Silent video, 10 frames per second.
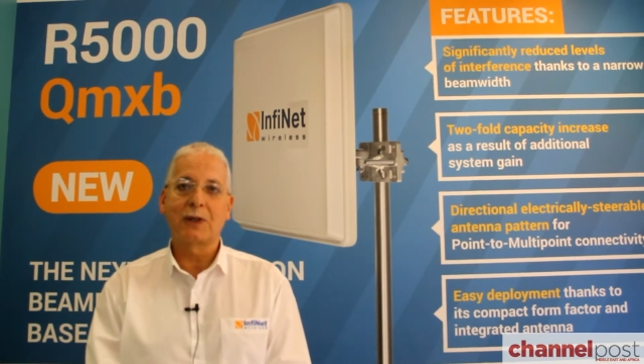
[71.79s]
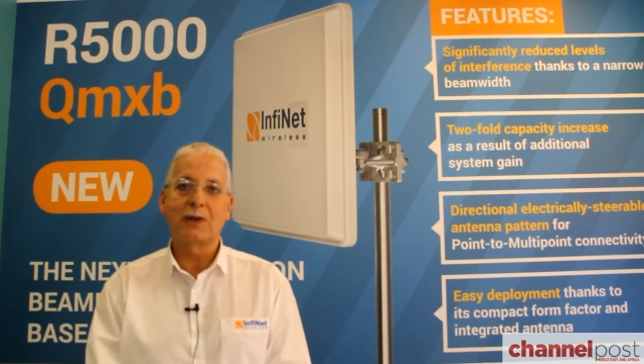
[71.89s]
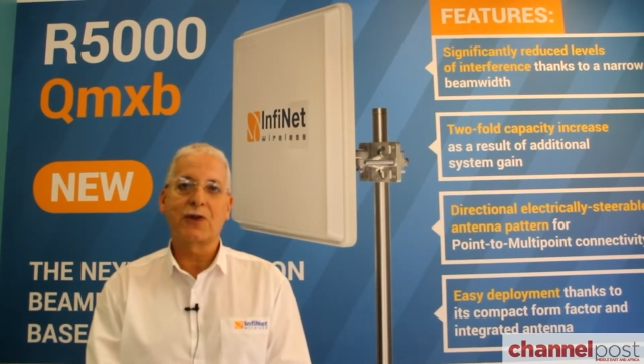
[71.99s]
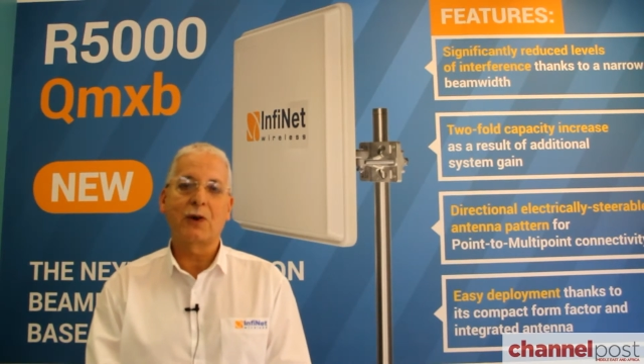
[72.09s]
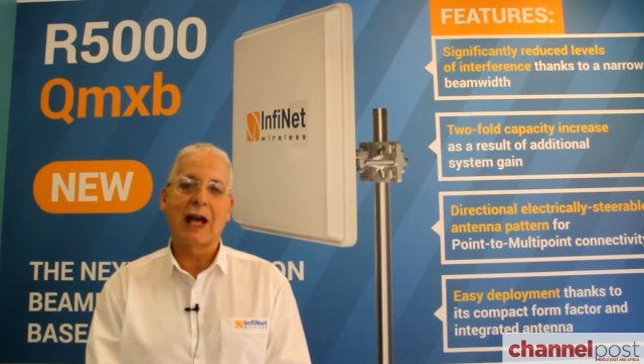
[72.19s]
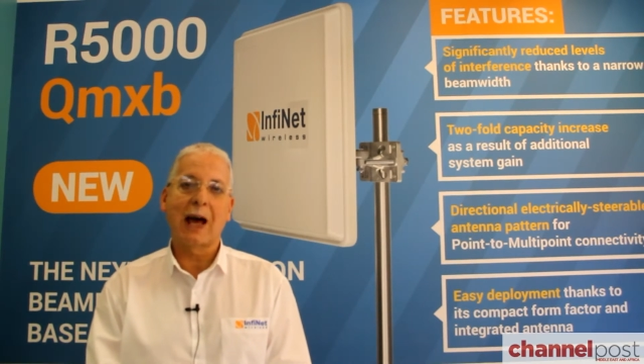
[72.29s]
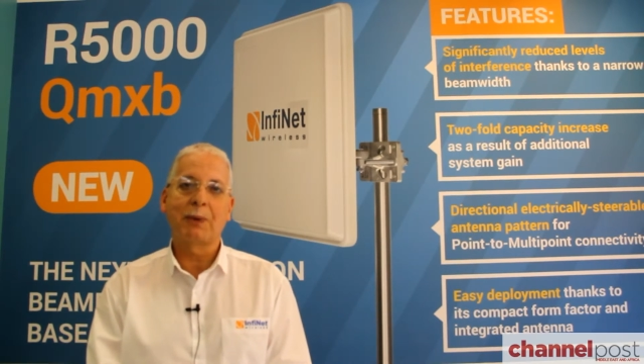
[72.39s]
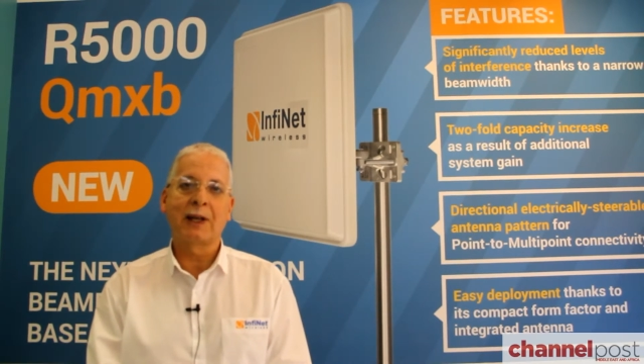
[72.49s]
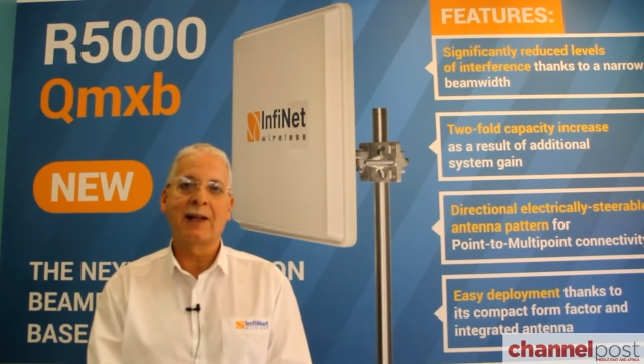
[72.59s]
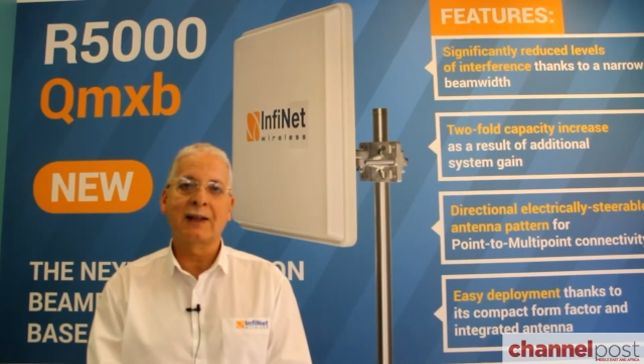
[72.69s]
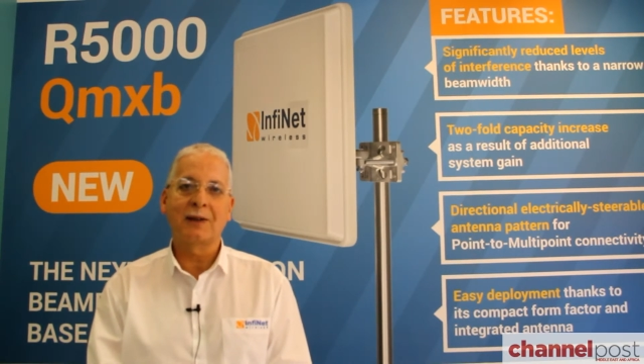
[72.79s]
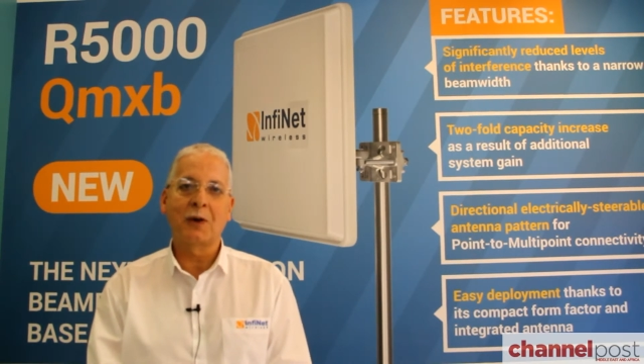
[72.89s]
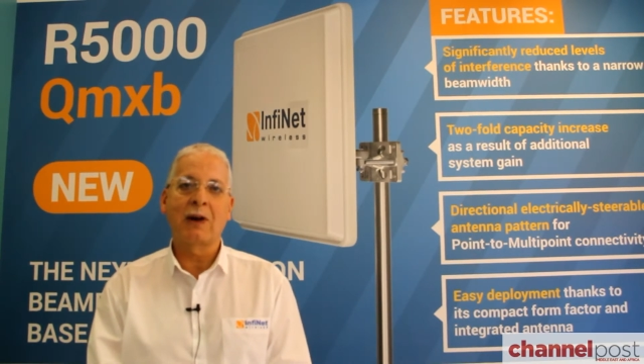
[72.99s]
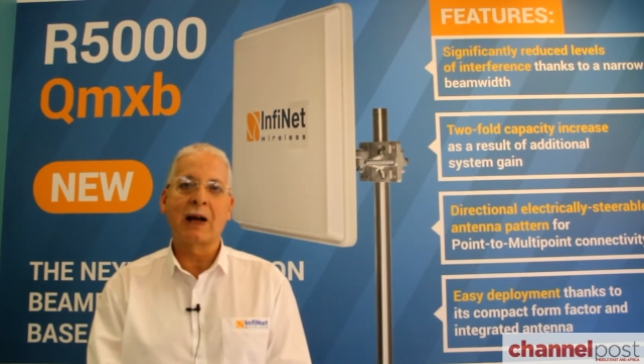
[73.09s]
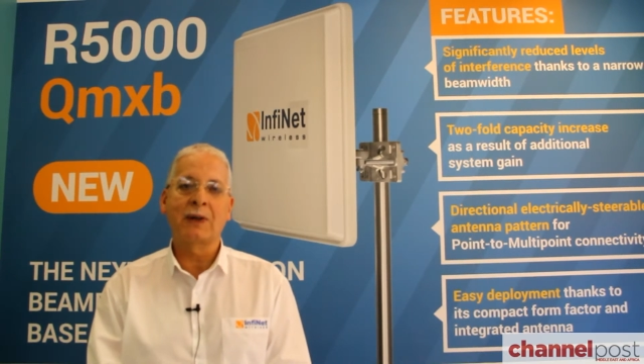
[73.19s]
which is all happening
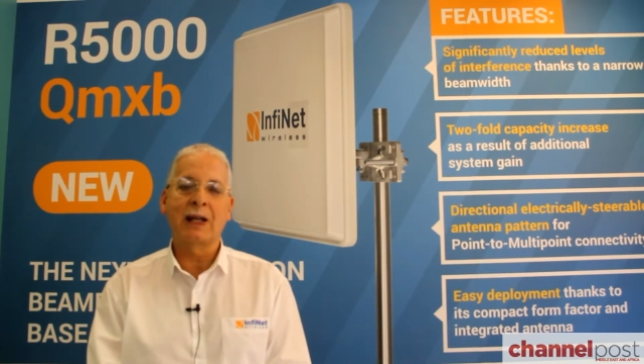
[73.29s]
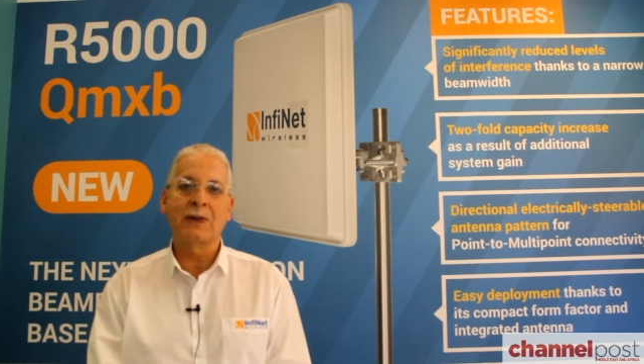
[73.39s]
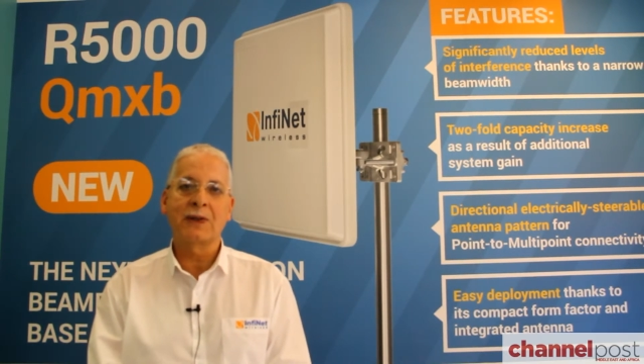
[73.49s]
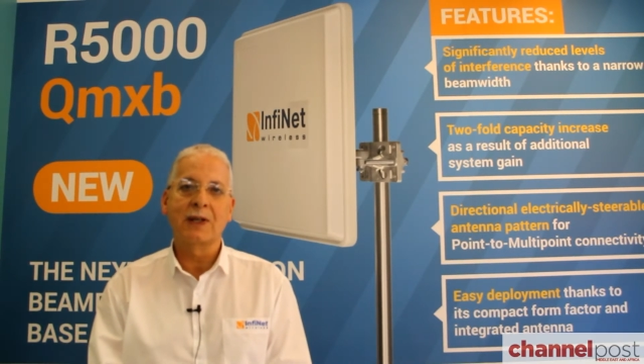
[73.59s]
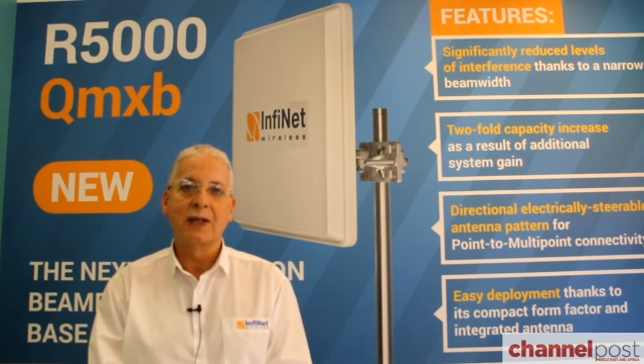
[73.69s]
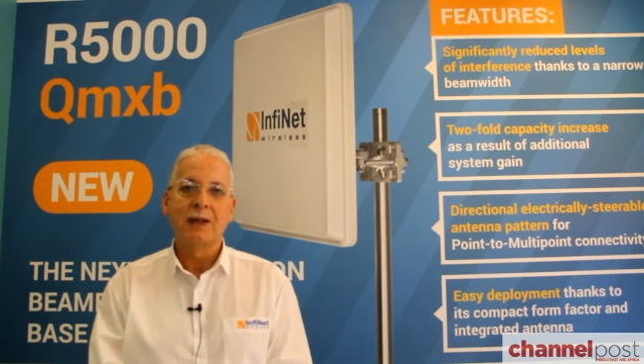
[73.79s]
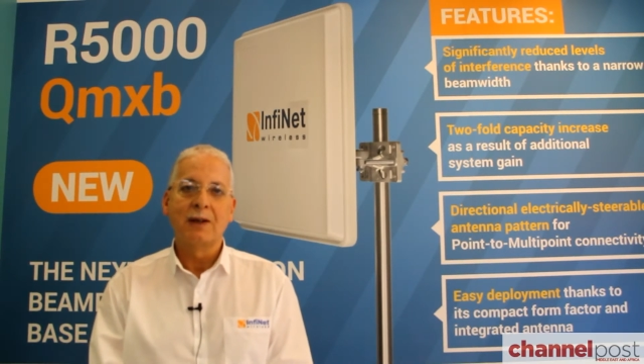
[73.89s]
around us.